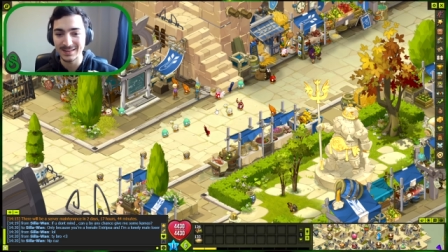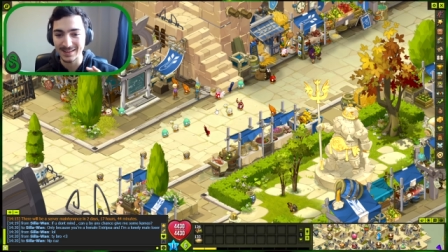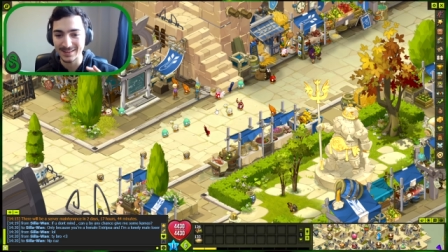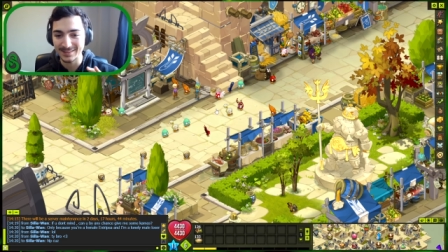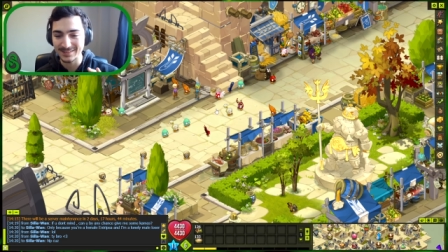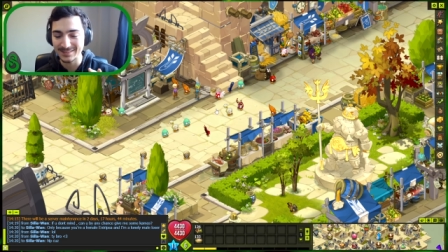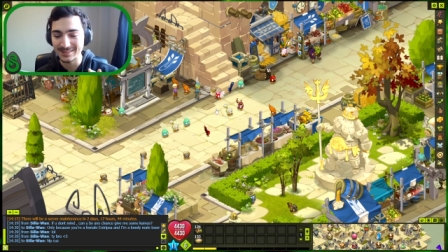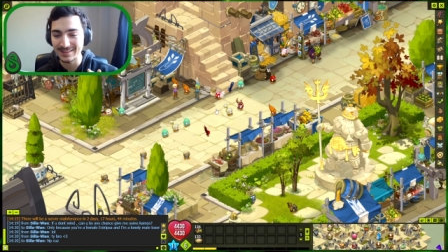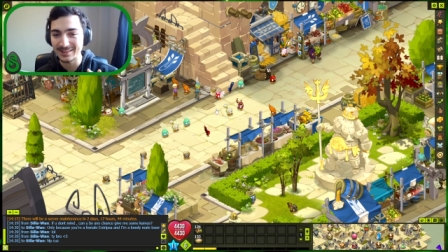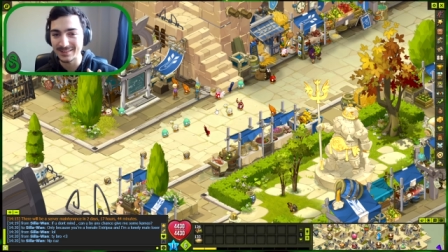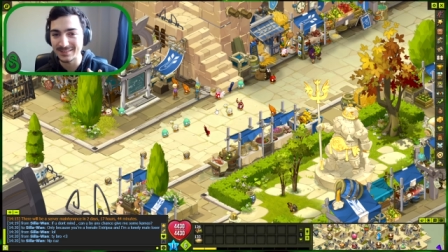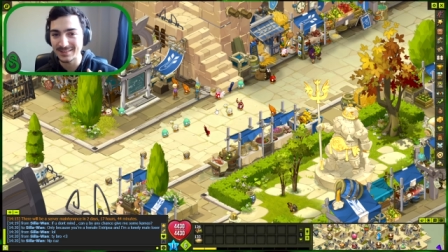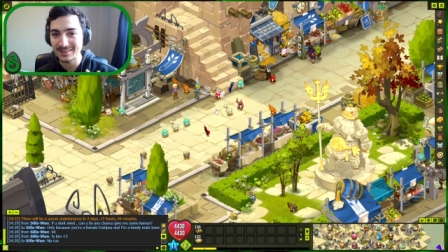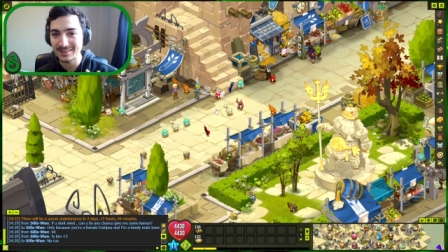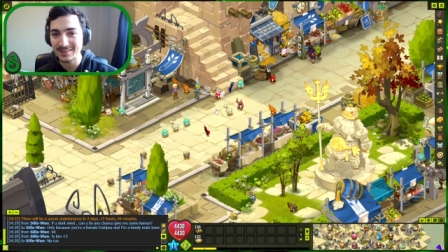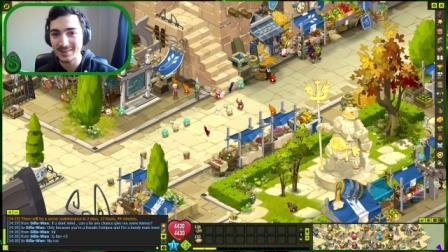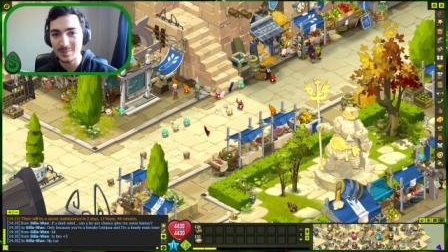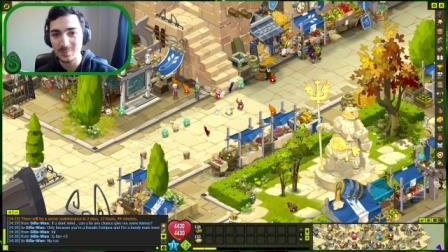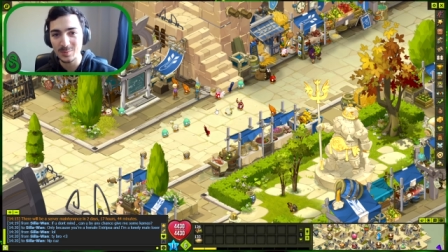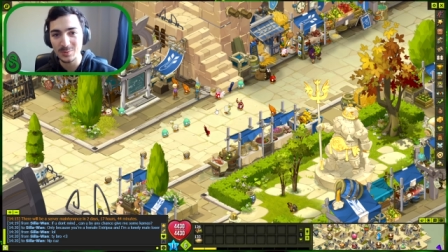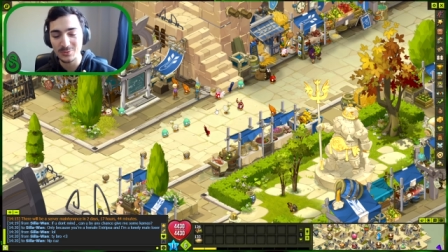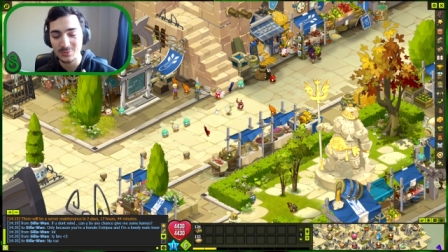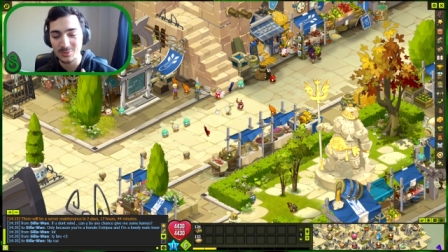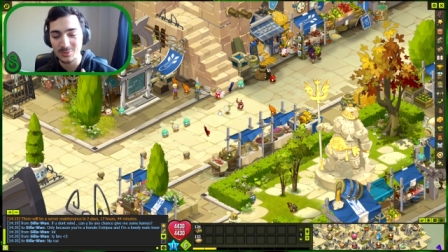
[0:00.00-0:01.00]
I, I said
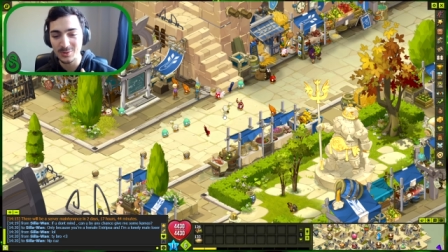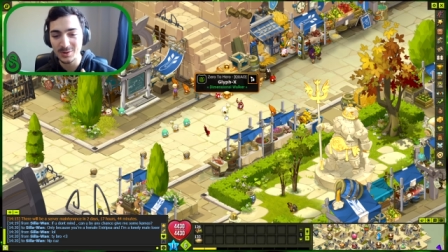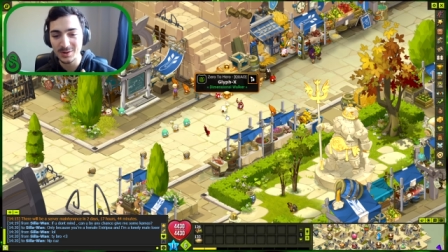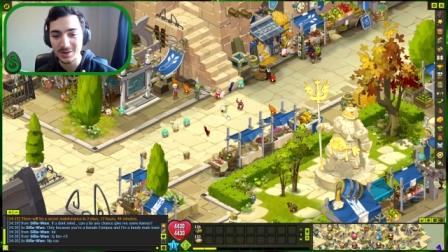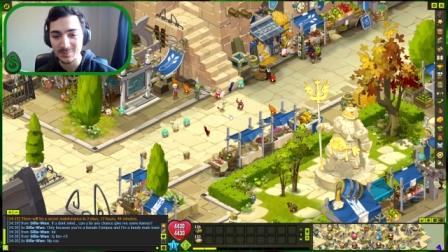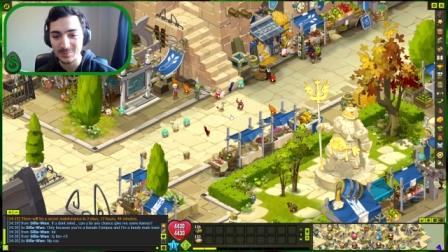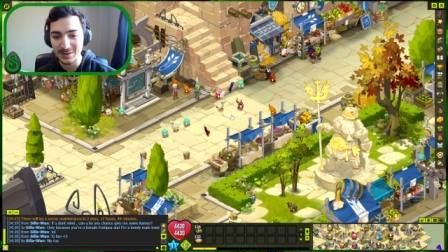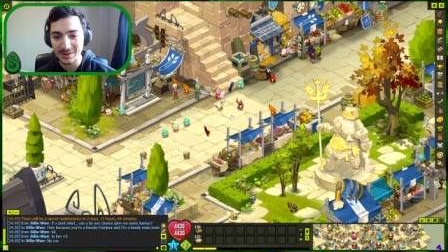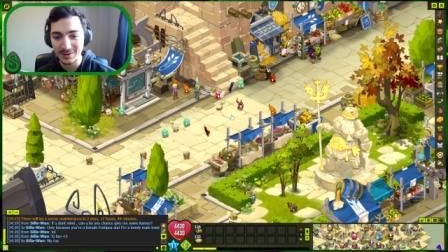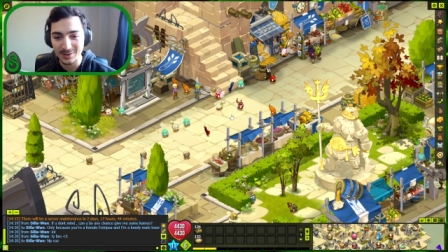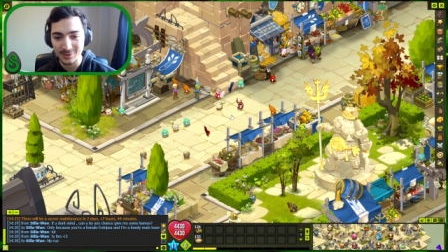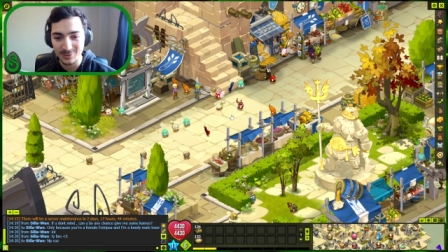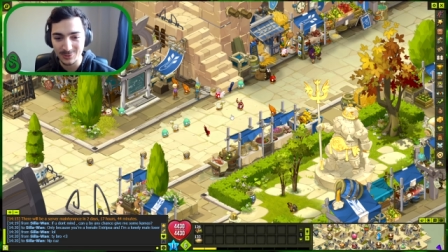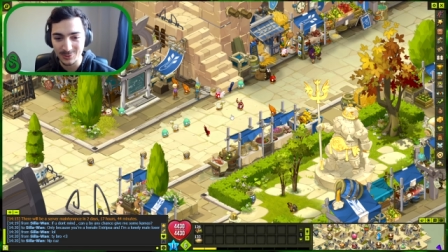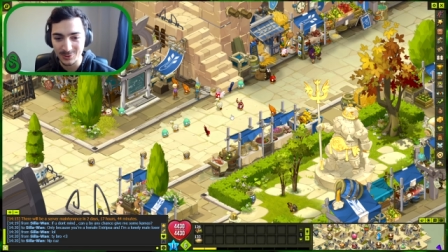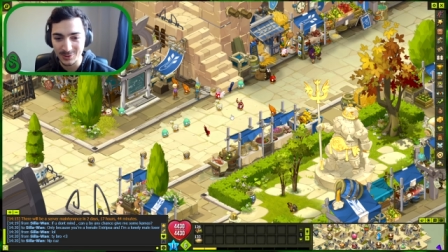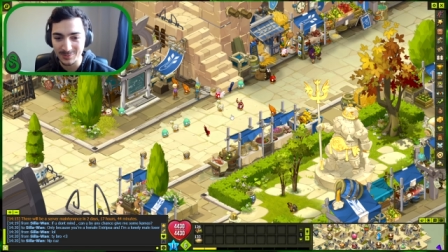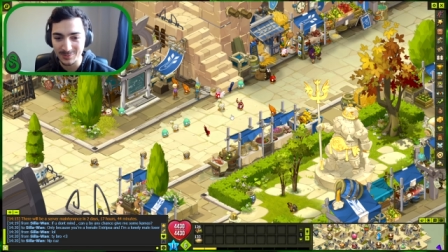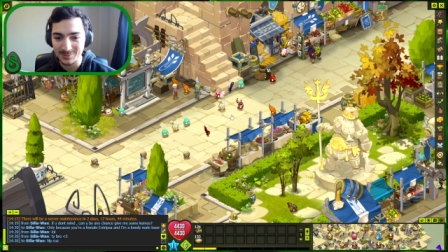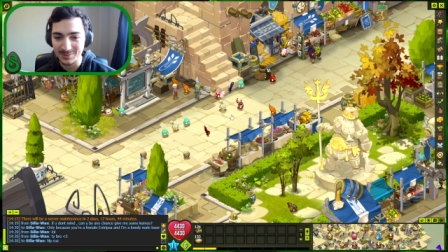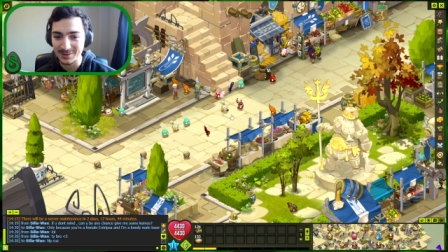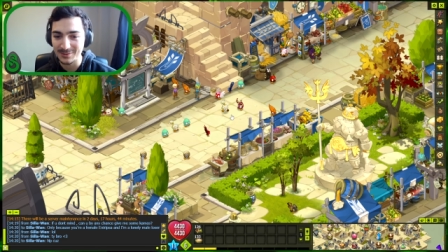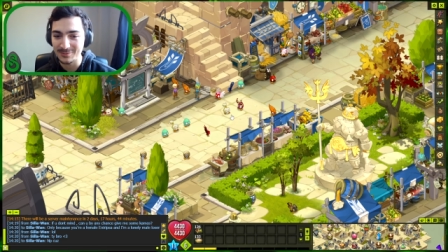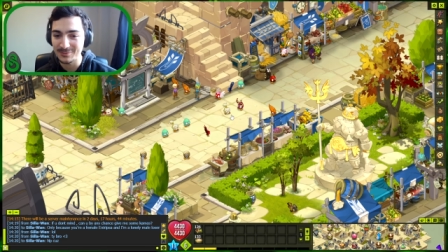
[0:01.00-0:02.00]
that before and I made a thirty
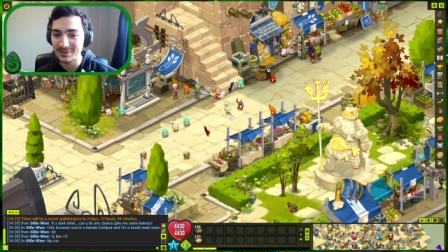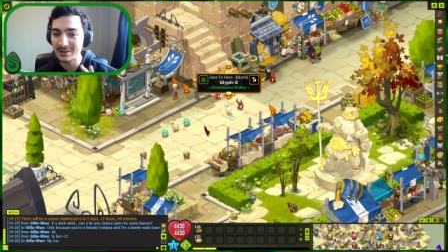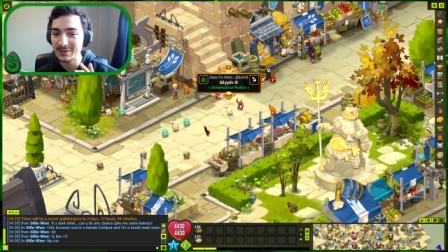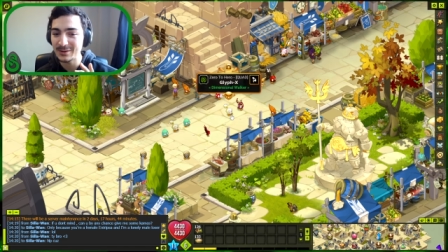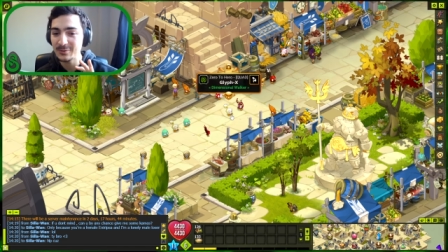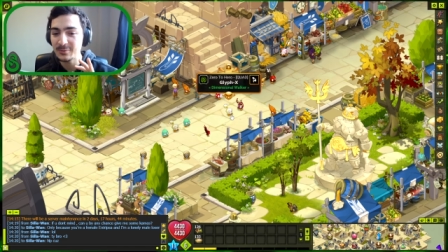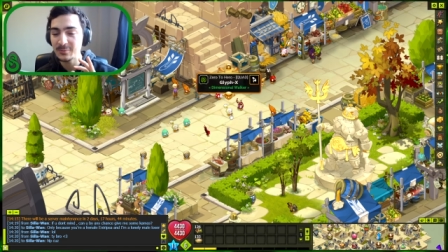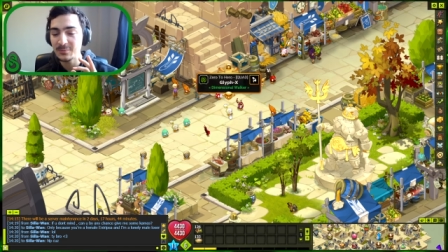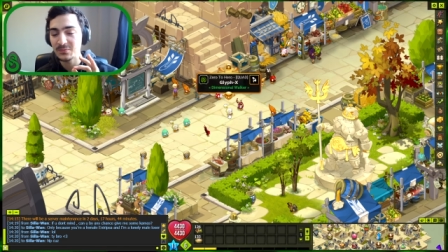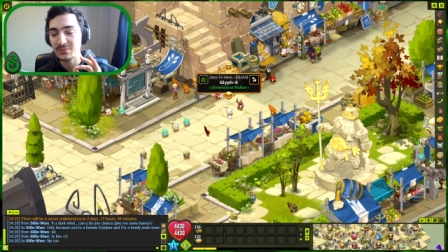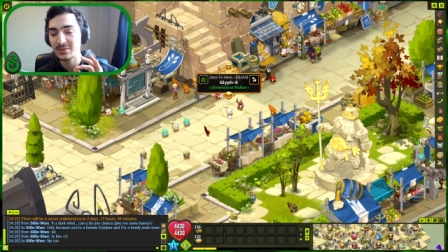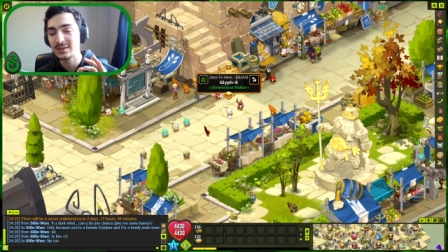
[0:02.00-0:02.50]
minute video.